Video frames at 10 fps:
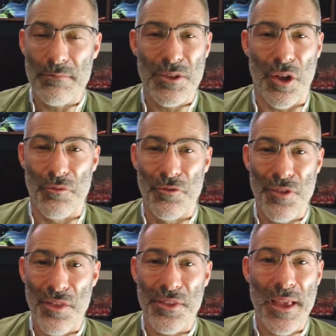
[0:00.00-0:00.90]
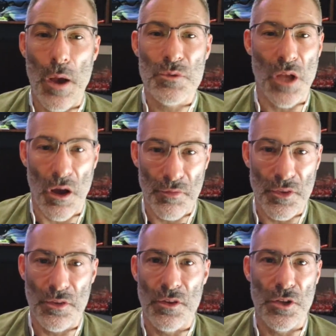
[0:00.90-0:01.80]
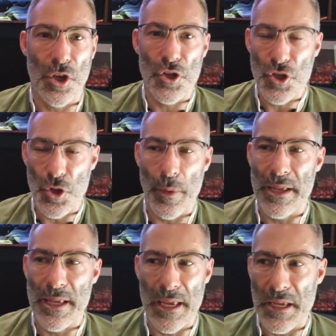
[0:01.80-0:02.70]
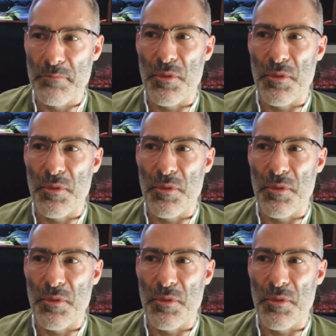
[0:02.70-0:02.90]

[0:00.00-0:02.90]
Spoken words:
Nothing else other than the UAE